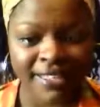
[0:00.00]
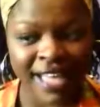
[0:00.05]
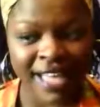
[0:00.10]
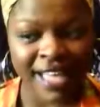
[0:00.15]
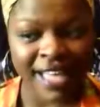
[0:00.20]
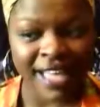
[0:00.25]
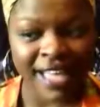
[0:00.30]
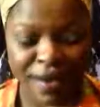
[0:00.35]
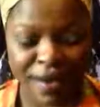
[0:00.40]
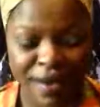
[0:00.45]

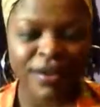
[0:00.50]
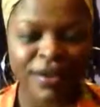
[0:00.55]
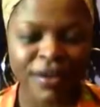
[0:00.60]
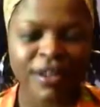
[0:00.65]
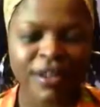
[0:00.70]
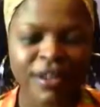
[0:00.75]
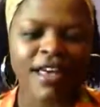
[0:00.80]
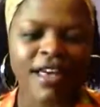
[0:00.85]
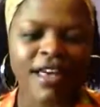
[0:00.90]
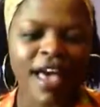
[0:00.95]
Happy New
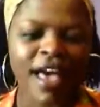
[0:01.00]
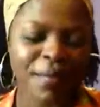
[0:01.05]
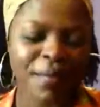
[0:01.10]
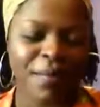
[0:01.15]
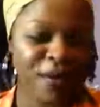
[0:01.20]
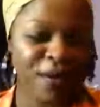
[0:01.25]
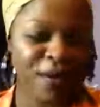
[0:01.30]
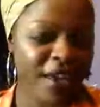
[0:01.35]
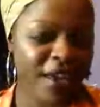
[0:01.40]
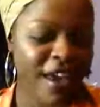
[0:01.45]
Year. I
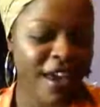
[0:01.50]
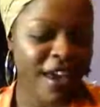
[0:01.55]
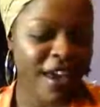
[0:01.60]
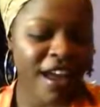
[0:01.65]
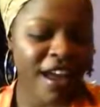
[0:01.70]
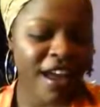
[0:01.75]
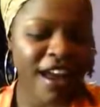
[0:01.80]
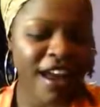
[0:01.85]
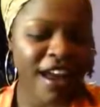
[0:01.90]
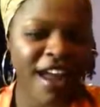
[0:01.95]
know you're going to
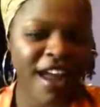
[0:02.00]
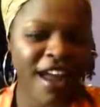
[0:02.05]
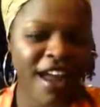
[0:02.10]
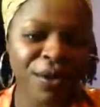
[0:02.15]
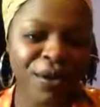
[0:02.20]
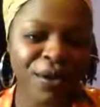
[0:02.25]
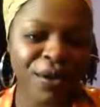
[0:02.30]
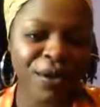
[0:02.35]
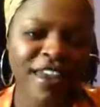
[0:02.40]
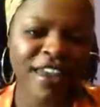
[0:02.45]
have a good
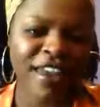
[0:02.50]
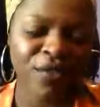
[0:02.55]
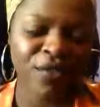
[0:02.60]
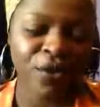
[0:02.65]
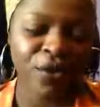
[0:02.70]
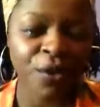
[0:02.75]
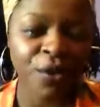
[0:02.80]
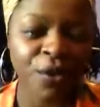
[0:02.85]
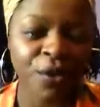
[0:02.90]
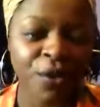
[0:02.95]
one, because
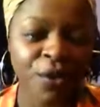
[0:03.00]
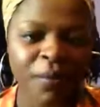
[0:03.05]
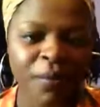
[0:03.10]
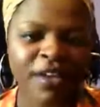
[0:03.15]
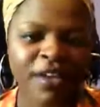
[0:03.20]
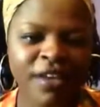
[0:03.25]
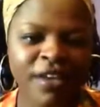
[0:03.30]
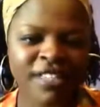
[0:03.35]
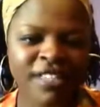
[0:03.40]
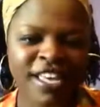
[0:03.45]
guess what?
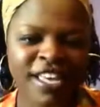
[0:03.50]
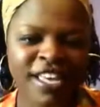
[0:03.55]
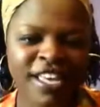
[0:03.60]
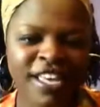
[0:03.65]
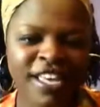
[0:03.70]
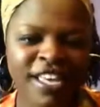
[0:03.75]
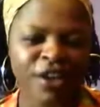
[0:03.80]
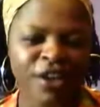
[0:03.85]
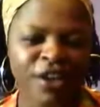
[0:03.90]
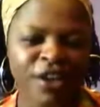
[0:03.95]
You're making
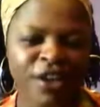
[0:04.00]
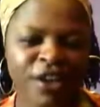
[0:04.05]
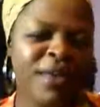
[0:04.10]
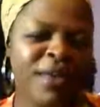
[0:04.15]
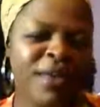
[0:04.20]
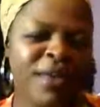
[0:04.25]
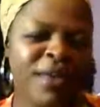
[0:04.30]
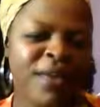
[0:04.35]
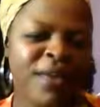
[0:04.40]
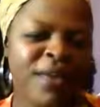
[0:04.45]
all those
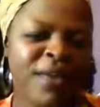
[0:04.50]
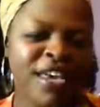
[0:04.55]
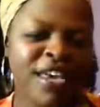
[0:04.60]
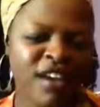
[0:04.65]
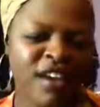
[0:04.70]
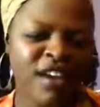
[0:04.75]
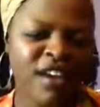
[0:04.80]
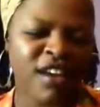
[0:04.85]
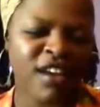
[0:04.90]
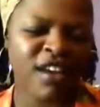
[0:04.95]
New
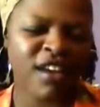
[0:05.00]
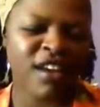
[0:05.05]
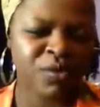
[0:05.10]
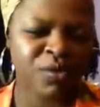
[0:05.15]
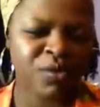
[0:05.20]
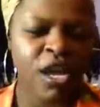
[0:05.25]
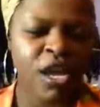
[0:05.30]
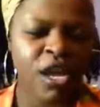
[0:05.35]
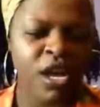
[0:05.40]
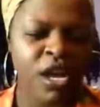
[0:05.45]
Year's
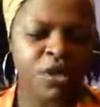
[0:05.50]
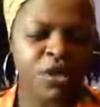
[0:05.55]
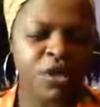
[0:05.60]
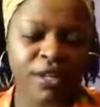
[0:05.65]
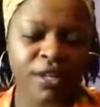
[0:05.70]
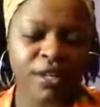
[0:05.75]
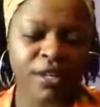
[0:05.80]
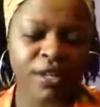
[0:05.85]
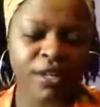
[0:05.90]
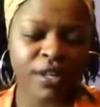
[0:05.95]
resolutions.
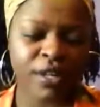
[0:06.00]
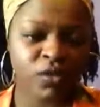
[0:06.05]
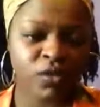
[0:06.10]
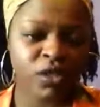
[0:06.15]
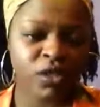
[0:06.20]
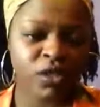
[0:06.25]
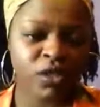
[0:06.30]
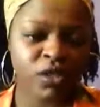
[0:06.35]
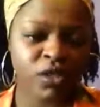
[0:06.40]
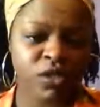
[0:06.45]
And not
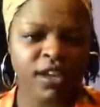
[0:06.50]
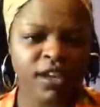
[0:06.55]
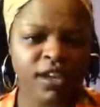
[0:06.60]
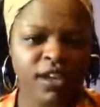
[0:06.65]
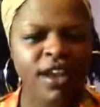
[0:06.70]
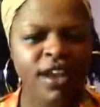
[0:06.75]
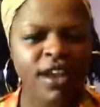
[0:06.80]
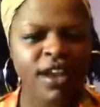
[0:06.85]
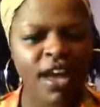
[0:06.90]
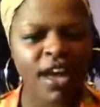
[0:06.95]
only that, you're
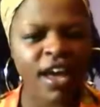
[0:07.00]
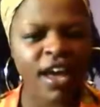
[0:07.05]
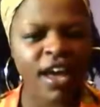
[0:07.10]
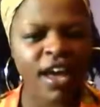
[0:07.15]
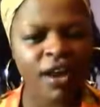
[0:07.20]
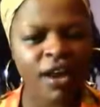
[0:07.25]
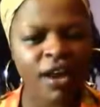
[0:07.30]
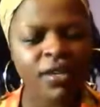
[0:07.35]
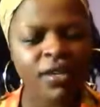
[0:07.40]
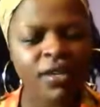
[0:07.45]
not only
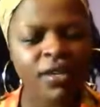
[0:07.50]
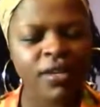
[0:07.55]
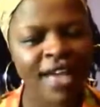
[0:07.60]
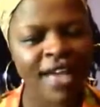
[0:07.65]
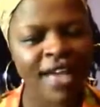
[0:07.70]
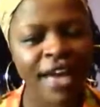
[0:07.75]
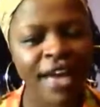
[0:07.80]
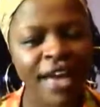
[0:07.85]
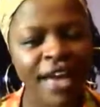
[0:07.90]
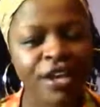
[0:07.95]
making them
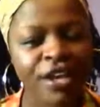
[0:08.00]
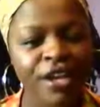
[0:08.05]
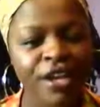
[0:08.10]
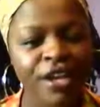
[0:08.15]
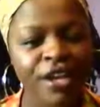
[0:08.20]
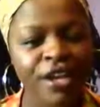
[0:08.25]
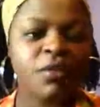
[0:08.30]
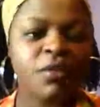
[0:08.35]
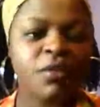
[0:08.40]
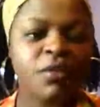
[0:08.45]
now, but
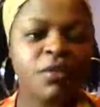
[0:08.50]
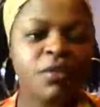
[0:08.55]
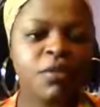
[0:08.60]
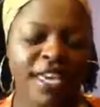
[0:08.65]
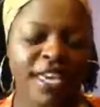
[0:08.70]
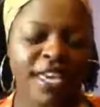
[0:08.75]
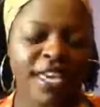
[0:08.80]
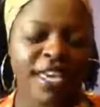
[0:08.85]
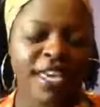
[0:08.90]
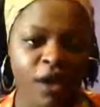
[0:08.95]
you're trying
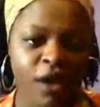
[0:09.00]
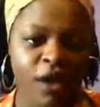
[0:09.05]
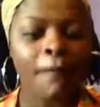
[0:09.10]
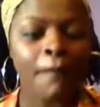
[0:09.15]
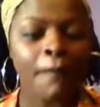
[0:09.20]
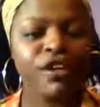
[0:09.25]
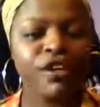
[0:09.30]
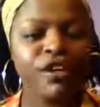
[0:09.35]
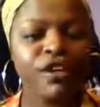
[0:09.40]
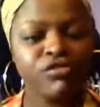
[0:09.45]
to act on
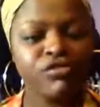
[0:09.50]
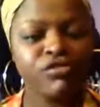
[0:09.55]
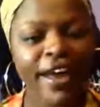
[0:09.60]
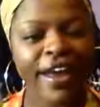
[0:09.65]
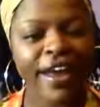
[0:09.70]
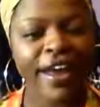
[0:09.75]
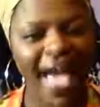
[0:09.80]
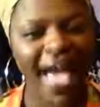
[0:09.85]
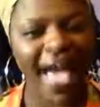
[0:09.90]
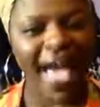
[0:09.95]
it now.
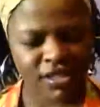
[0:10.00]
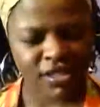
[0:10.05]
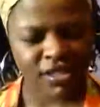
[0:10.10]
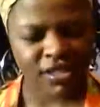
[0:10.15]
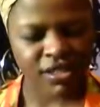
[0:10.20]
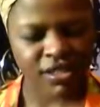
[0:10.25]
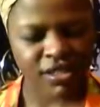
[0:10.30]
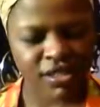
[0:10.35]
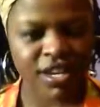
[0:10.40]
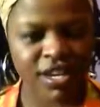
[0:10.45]
And that's the
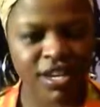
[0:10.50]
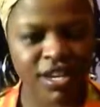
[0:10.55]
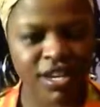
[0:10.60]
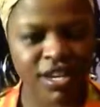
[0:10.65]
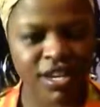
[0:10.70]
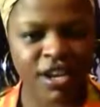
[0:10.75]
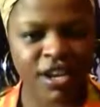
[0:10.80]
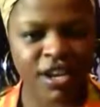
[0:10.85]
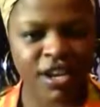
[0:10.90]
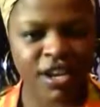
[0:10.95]
best thing to do,
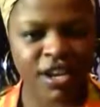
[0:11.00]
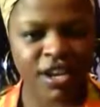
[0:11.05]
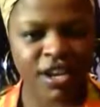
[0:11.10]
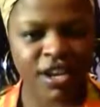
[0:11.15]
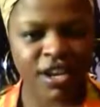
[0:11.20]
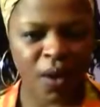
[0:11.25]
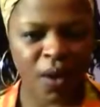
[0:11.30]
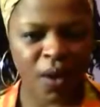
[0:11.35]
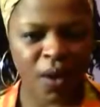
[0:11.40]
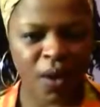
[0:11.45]
because if you
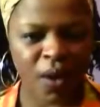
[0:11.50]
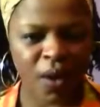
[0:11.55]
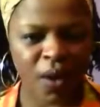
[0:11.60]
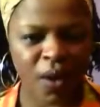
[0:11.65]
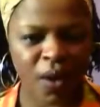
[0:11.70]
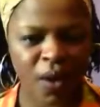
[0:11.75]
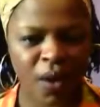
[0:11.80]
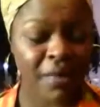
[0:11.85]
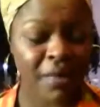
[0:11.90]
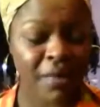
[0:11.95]
wait on
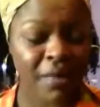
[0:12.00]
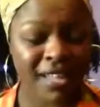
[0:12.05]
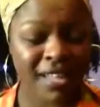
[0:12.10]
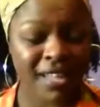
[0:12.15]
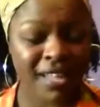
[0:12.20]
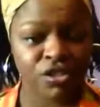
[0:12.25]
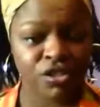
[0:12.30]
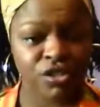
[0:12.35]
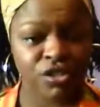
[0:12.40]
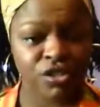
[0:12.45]
New Year's to
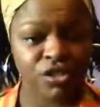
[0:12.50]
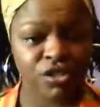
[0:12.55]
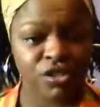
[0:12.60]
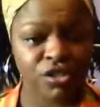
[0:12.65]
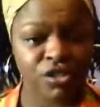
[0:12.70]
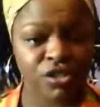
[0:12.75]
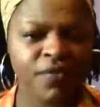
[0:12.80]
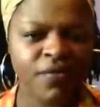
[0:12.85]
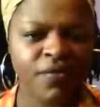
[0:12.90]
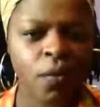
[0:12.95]
do what you
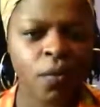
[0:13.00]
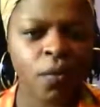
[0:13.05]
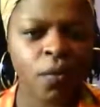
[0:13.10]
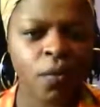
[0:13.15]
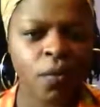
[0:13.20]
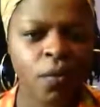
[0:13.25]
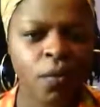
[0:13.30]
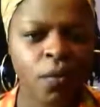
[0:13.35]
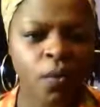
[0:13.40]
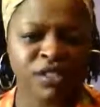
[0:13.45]
want to do,
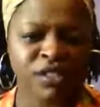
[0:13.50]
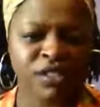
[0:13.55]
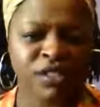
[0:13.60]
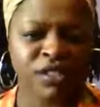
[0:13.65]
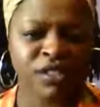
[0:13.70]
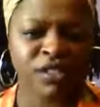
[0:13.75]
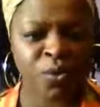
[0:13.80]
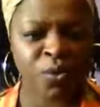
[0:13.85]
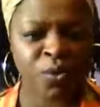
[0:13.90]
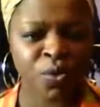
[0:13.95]

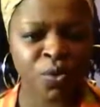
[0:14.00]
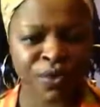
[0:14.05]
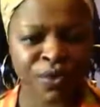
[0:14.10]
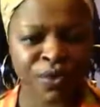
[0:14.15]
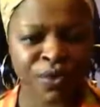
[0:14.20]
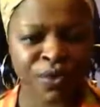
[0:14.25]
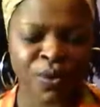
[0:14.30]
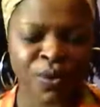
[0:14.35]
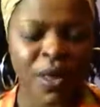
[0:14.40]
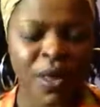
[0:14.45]
then you'll
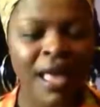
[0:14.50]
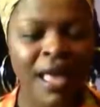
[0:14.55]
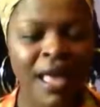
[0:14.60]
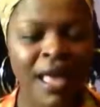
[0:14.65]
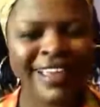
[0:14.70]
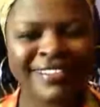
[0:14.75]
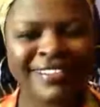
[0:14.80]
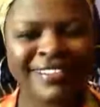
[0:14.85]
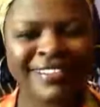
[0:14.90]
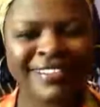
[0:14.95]
never
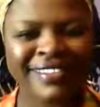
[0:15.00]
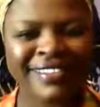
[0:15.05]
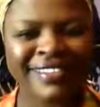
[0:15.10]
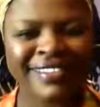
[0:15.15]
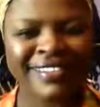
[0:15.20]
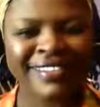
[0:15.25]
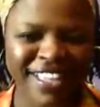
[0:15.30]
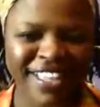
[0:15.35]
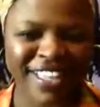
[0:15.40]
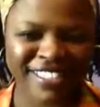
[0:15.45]
achieve it,
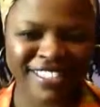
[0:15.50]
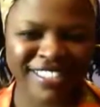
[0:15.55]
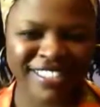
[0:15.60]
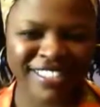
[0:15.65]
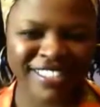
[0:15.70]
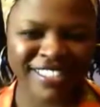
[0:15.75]
because